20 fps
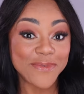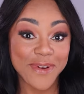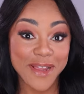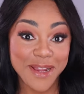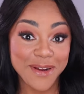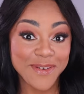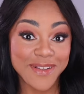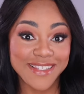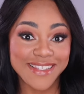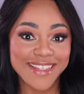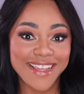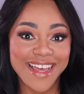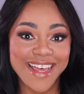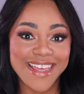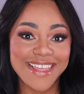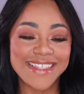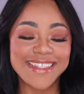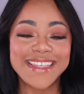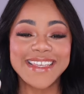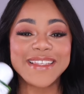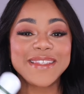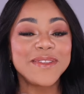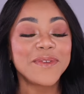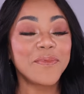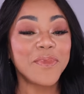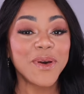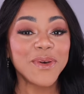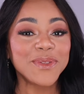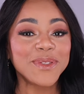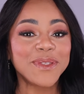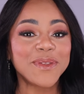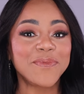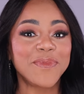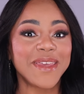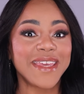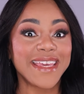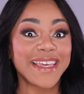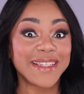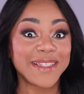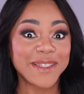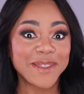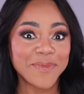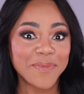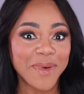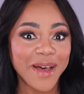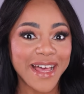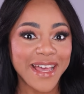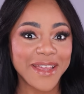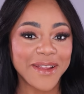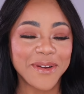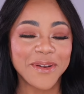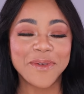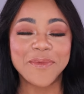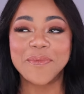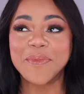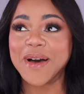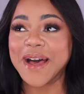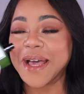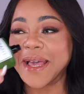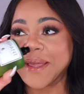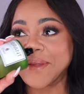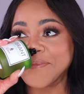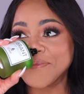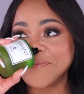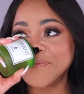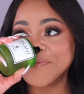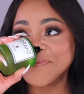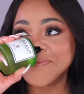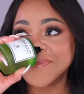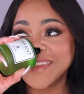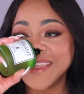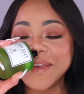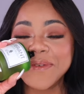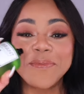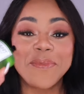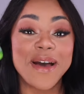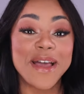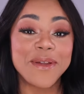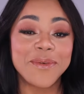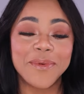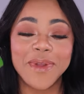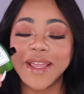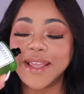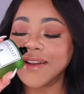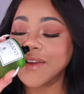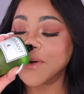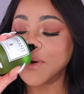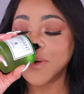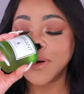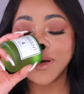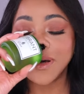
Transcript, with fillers: fragrance, guys, is supposed to be inspired by Byredo.